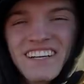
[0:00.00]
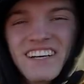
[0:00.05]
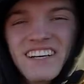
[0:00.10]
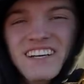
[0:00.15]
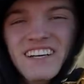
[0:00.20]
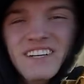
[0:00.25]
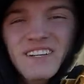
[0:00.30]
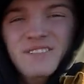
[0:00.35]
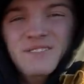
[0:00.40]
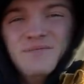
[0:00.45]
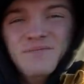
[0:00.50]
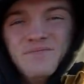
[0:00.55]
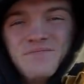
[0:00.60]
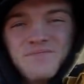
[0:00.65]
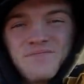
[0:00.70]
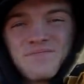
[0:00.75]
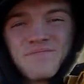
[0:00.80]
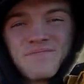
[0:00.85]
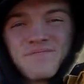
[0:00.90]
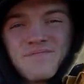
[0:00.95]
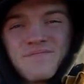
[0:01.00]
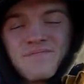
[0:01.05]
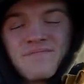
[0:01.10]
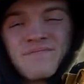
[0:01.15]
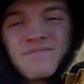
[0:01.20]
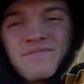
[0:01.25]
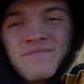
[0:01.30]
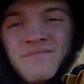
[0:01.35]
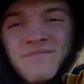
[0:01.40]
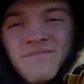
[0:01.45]

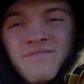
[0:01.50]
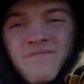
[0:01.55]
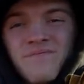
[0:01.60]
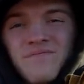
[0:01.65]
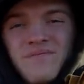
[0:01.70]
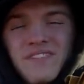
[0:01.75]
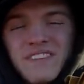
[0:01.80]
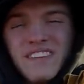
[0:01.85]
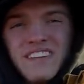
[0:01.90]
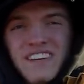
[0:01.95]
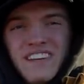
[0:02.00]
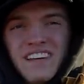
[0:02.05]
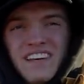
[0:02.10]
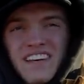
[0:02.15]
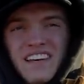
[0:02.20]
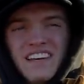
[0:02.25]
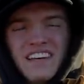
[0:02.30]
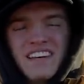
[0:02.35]
No words are spoken by the person on screen.